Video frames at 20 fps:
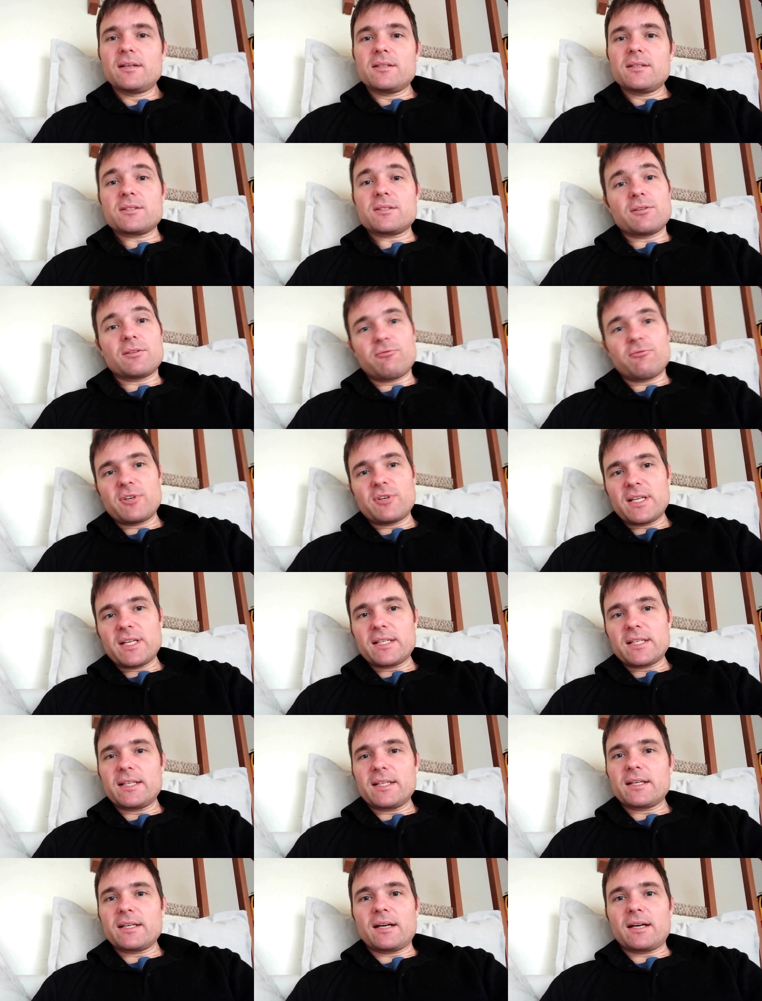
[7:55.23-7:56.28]
It's an affiliate
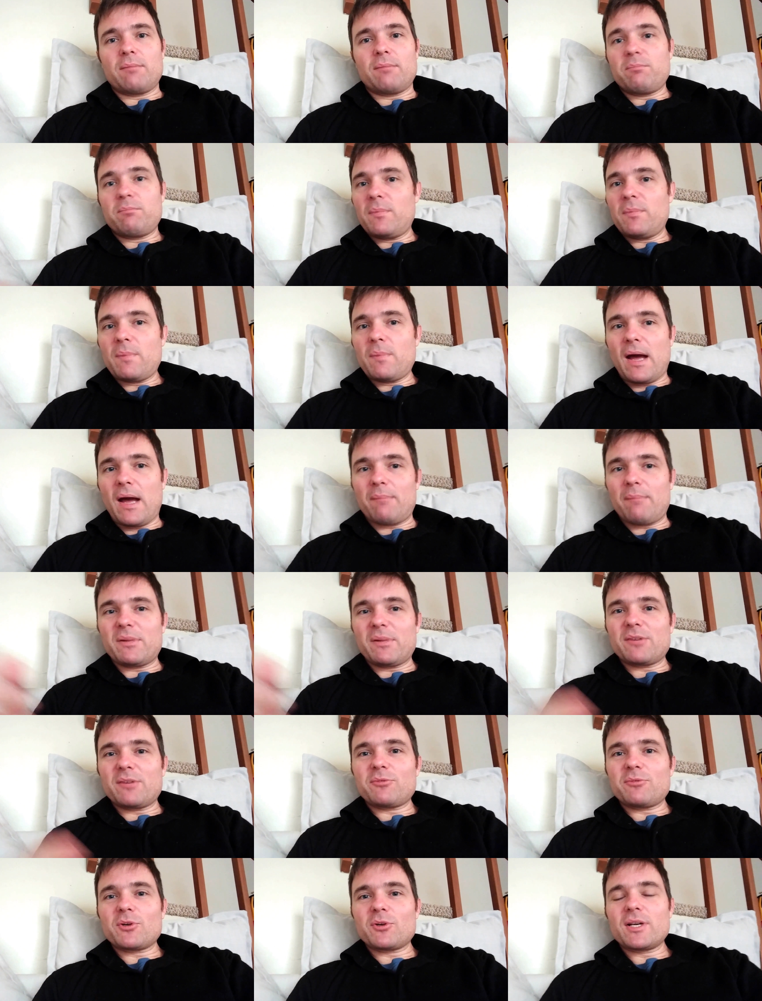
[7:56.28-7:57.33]
link. I'm happy
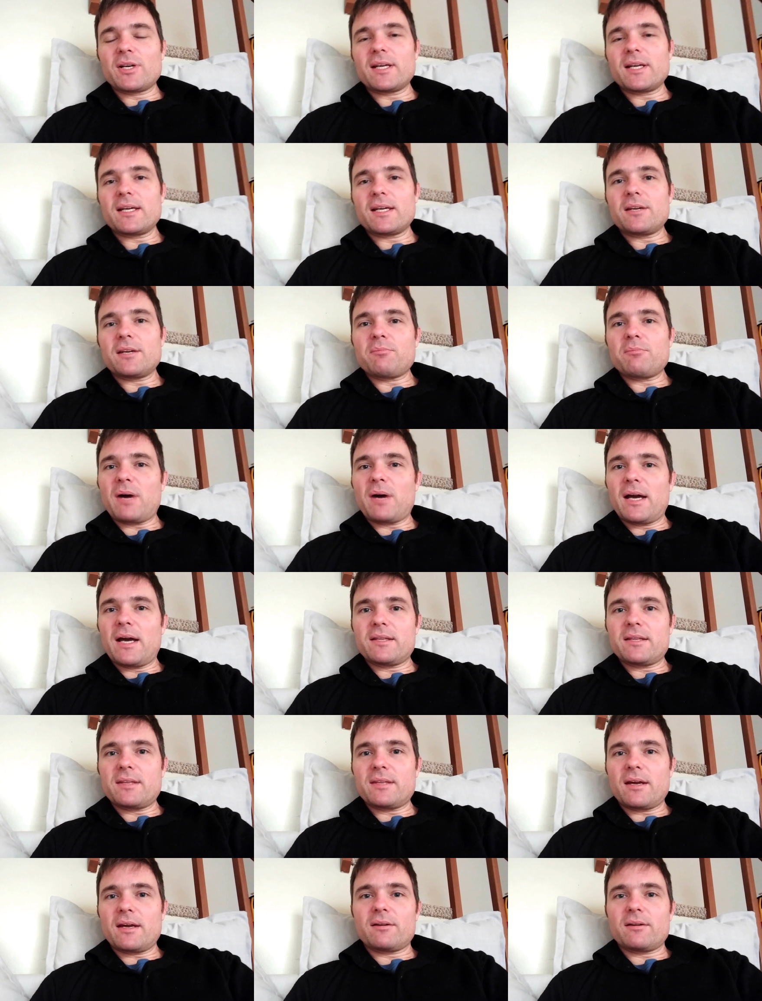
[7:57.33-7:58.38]
if you click it and buy
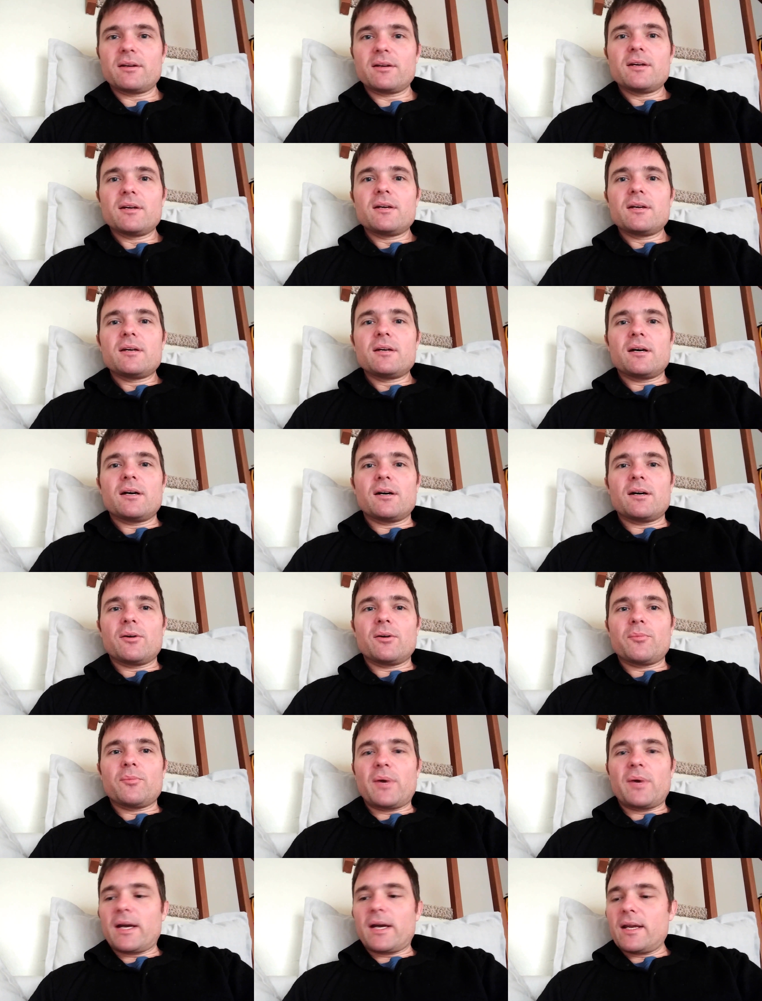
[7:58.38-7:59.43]
it there.
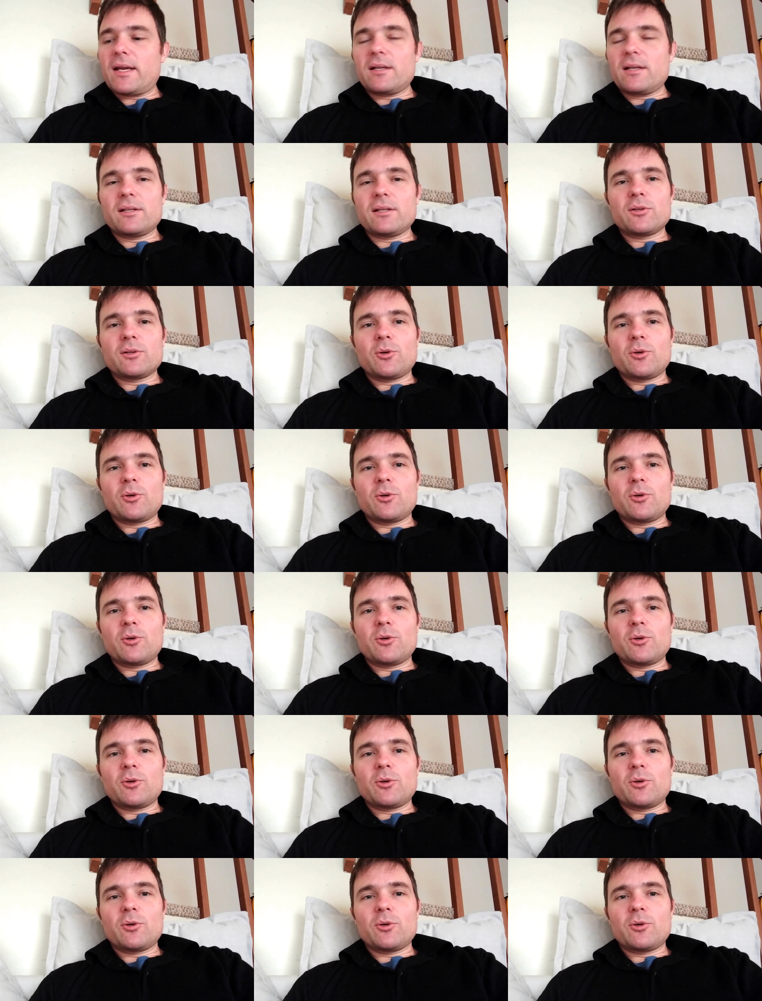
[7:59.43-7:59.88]
I get a little